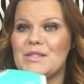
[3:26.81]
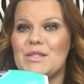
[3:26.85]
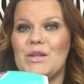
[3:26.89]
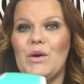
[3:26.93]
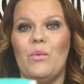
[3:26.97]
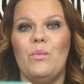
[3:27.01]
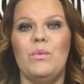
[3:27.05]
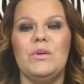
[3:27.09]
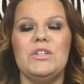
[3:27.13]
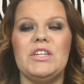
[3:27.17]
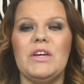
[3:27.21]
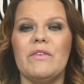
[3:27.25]

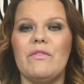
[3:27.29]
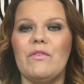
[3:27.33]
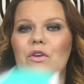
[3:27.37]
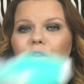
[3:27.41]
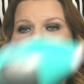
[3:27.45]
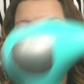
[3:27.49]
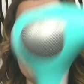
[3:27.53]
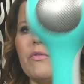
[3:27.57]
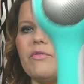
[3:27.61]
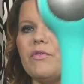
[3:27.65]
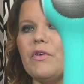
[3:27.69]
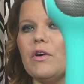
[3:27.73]
So whichever
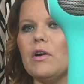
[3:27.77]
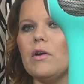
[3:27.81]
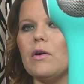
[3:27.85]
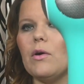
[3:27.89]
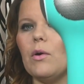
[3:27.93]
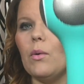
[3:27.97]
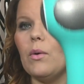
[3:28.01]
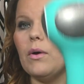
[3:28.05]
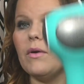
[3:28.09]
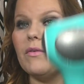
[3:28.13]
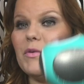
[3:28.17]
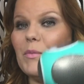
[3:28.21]
you prefer,
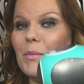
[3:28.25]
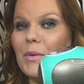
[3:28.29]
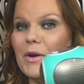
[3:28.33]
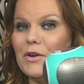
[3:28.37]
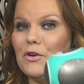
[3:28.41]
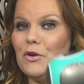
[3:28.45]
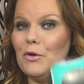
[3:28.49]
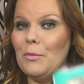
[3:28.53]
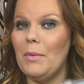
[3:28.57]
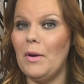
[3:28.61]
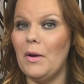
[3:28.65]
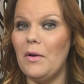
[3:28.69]
or if you
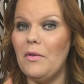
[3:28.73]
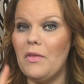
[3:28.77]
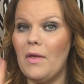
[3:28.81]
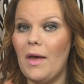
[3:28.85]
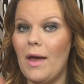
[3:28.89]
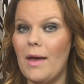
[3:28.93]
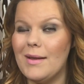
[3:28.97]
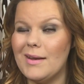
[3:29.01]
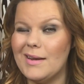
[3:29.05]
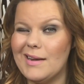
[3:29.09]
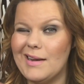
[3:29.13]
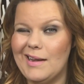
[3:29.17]
want to do both,
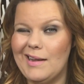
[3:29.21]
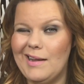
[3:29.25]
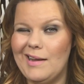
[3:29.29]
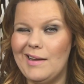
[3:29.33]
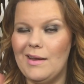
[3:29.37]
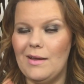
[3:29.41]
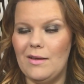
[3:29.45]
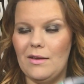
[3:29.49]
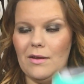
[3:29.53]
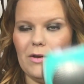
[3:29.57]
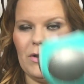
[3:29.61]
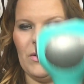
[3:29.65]

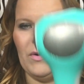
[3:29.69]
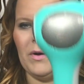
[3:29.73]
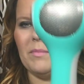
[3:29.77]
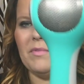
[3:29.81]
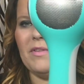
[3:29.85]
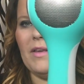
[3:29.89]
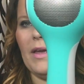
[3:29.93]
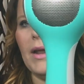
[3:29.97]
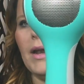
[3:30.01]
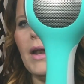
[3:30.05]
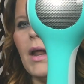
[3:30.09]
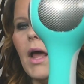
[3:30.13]
you know what I'm
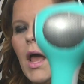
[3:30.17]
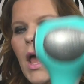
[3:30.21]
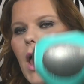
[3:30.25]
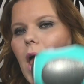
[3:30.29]
saying.